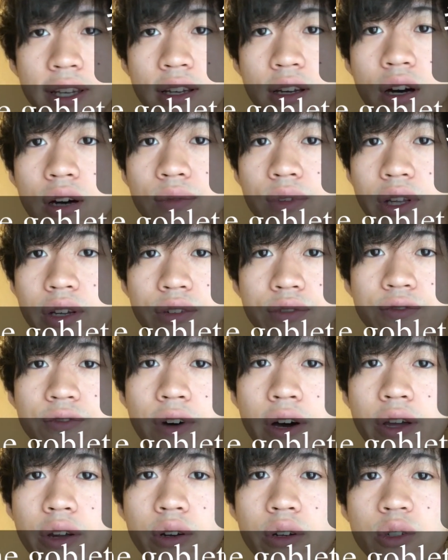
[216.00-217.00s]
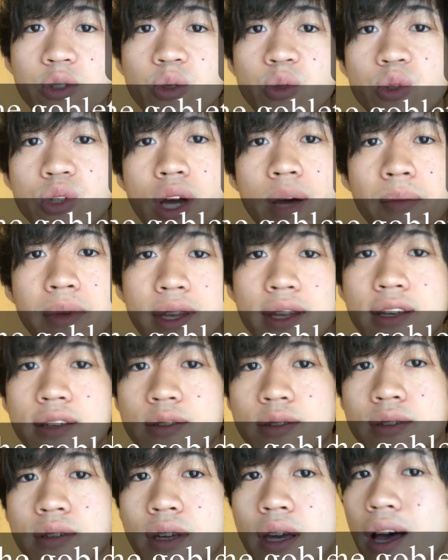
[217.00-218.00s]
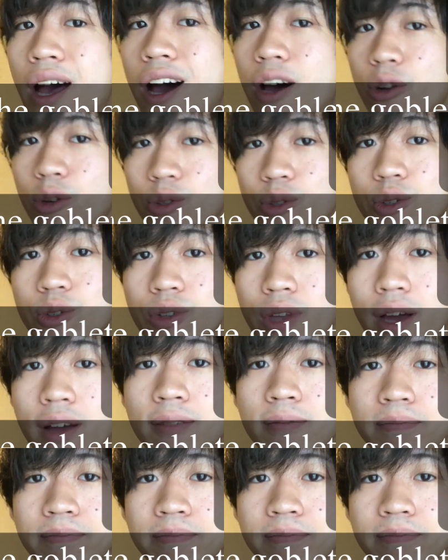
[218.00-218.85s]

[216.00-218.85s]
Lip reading: goblet of fire to Japanese. How do you do that?